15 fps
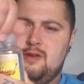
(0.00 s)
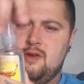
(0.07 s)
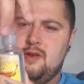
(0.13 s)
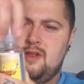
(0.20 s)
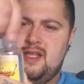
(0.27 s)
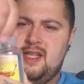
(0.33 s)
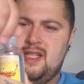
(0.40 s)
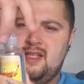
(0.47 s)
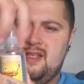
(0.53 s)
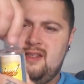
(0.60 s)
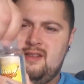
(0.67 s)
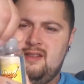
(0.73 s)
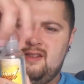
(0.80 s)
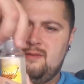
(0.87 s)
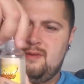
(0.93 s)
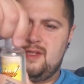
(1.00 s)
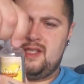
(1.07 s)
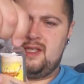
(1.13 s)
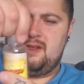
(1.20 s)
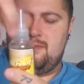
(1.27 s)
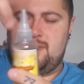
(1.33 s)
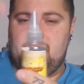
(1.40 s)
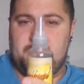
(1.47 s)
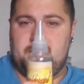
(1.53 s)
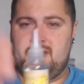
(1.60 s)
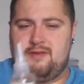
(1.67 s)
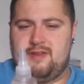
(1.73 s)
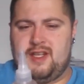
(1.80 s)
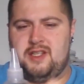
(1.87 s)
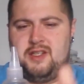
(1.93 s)
cone lid, the one that you put on
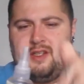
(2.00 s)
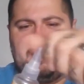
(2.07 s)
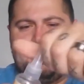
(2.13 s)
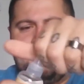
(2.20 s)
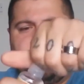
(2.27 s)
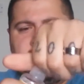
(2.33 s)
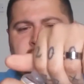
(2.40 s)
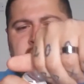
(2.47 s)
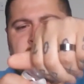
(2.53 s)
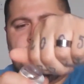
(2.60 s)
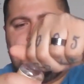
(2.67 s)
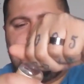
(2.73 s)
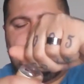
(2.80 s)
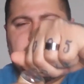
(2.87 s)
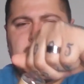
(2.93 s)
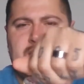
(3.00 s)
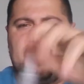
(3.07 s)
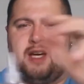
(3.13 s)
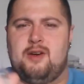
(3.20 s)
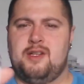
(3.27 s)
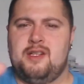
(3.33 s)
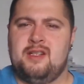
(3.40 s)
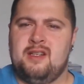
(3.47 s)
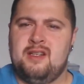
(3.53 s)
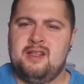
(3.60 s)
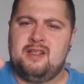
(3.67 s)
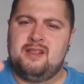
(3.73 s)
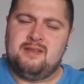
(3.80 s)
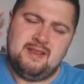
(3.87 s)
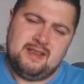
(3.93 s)
it eventually. Put that on,
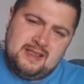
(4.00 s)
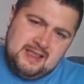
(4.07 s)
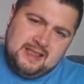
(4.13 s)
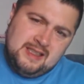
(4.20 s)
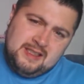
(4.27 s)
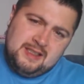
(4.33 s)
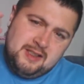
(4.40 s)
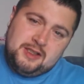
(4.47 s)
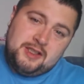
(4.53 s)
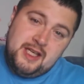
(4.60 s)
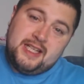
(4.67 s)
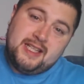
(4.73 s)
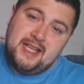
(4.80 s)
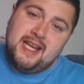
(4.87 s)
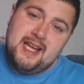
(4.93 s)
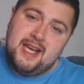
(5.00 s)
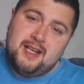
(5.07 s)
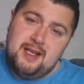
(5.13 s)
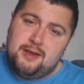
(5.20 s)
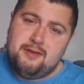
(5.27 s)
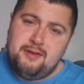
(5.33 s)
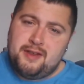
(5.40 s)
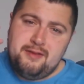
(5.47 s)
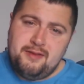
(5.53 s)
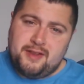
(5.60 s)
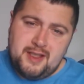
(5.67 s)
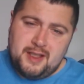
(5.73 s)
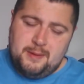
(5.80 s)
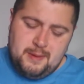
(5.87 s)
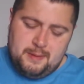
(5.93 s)
shake the hell out of it for
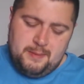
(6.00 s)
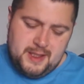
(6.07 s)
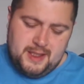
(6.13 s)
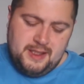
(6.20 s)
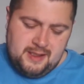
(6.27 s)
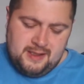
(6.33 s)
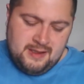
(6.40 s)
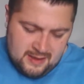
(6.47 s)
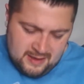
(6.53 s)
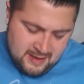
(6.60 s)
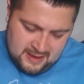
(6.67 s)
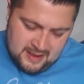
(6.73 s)
a couple of minutes.